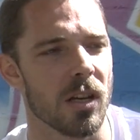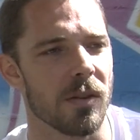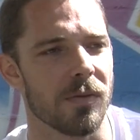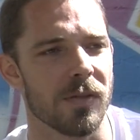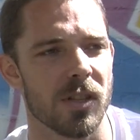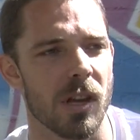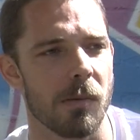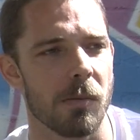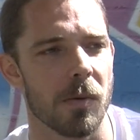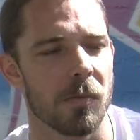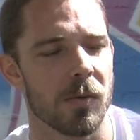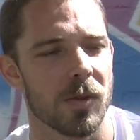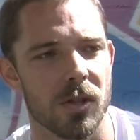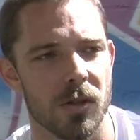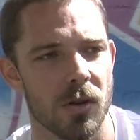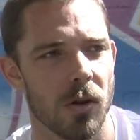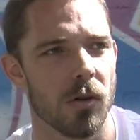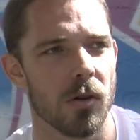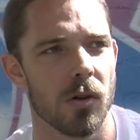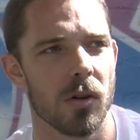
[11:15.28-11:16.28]
if someone was
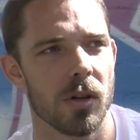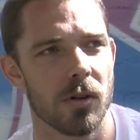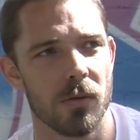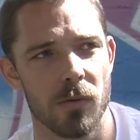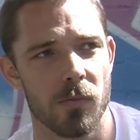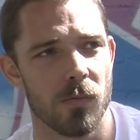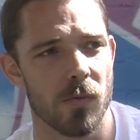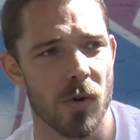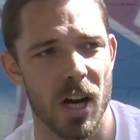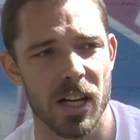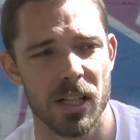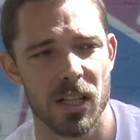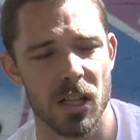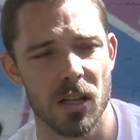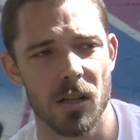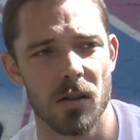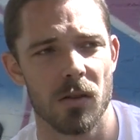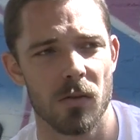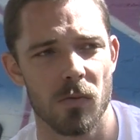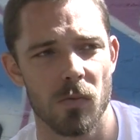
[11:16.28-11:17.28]
caught
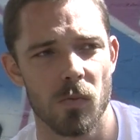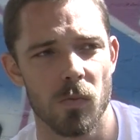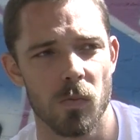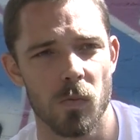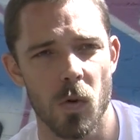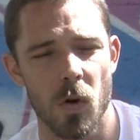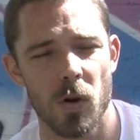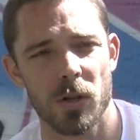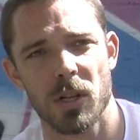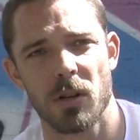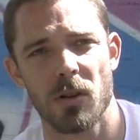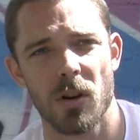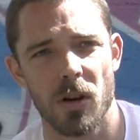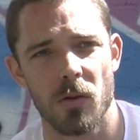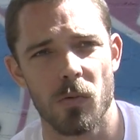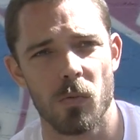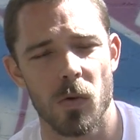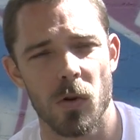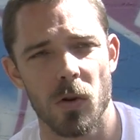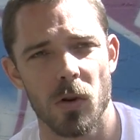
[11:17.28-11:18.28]
writing water
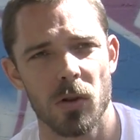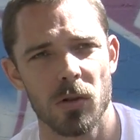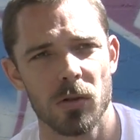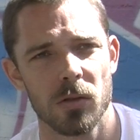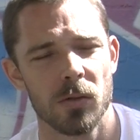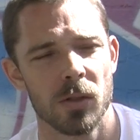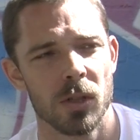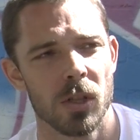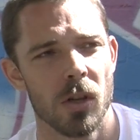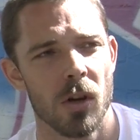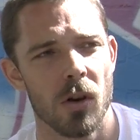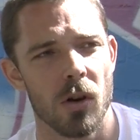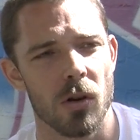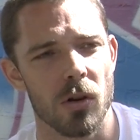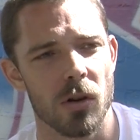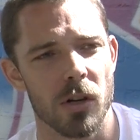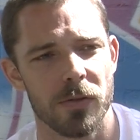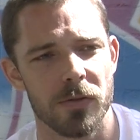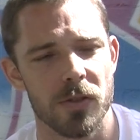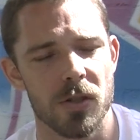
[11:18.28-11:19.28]
on a wall,
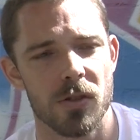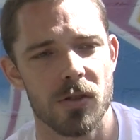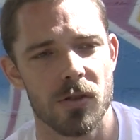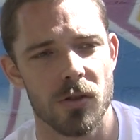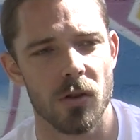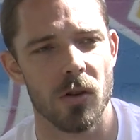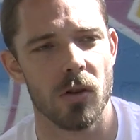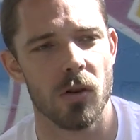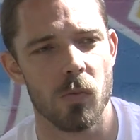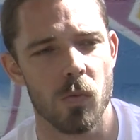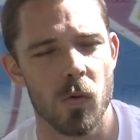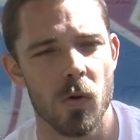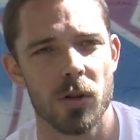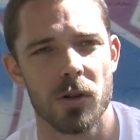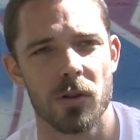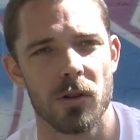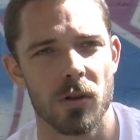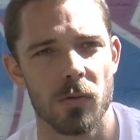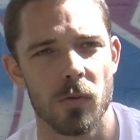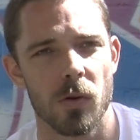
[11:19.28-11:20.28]
or if you saw
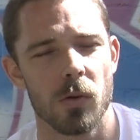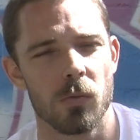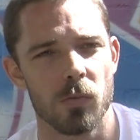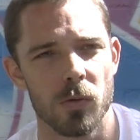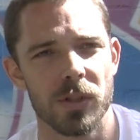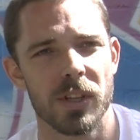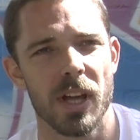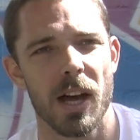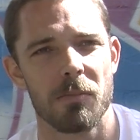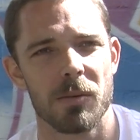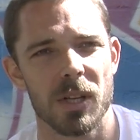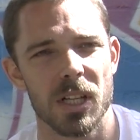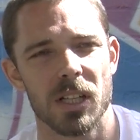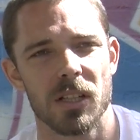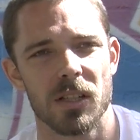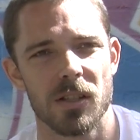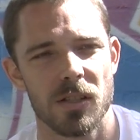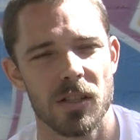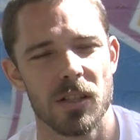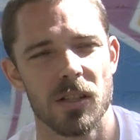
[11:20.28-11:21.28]
water on a wall, would that be
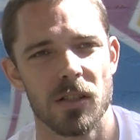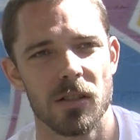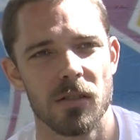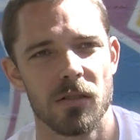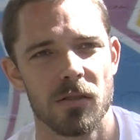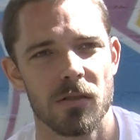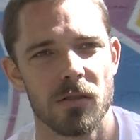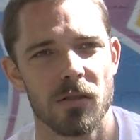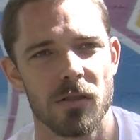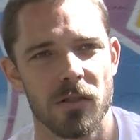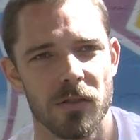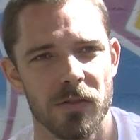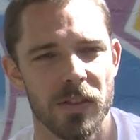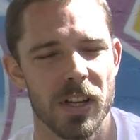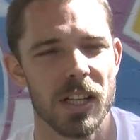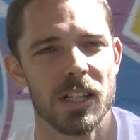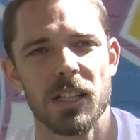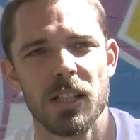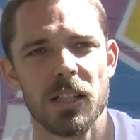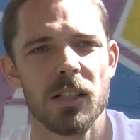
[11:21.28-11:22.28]
considered
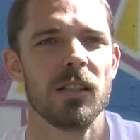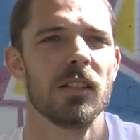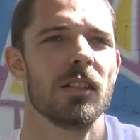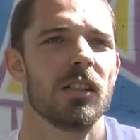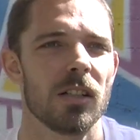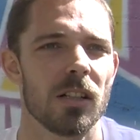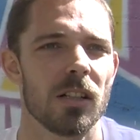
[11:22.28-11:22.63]
graffiti?